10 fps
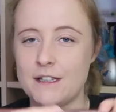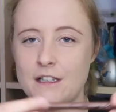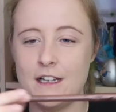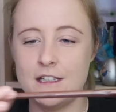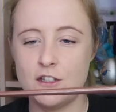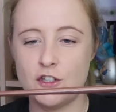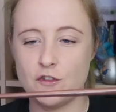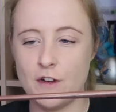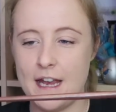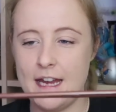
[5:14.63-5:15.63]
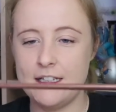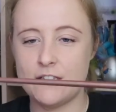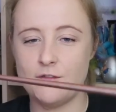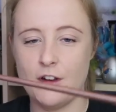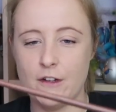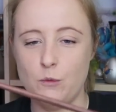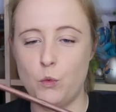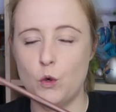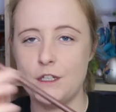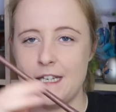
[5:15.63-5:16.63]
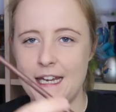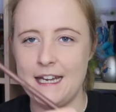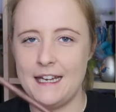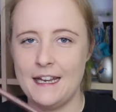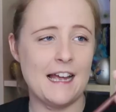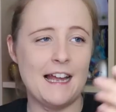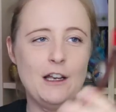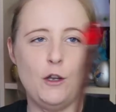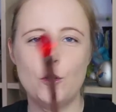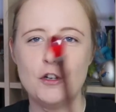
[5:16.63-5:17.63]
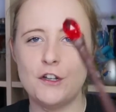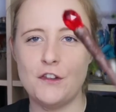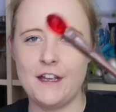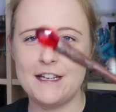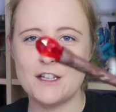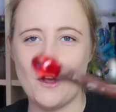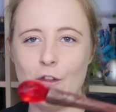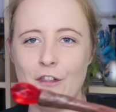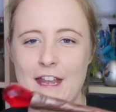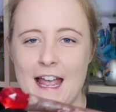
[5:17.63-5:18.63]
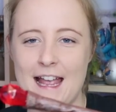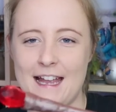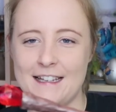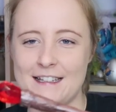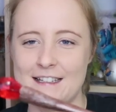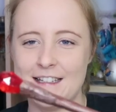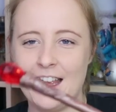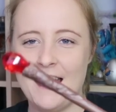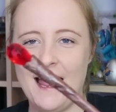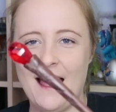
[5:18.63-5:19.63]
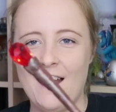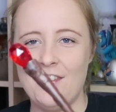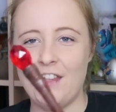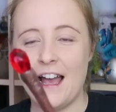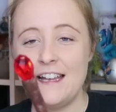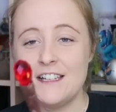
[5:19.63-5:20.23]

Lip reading: it's nice and straight, very woody. And look at this on the end. That